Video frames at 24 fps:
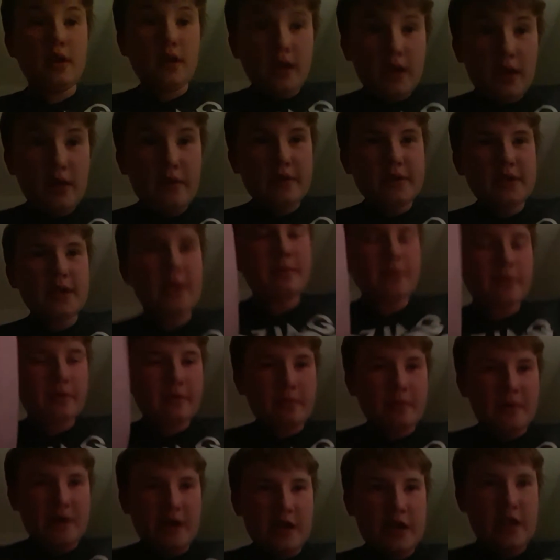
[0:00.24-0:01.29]
Hey, what's up
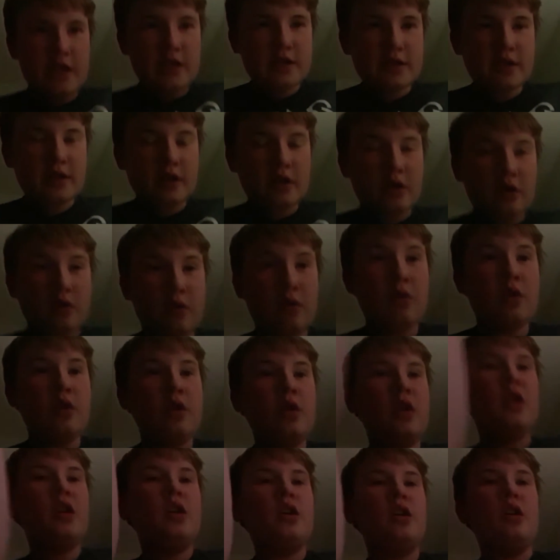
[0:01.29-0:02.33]
everybody? So,
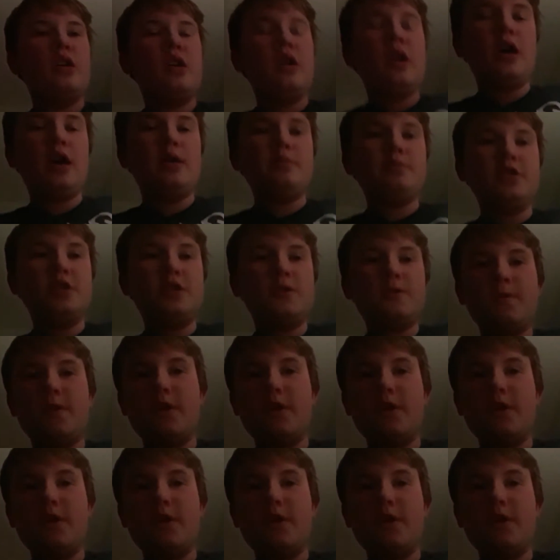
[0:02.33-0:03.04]
I'm just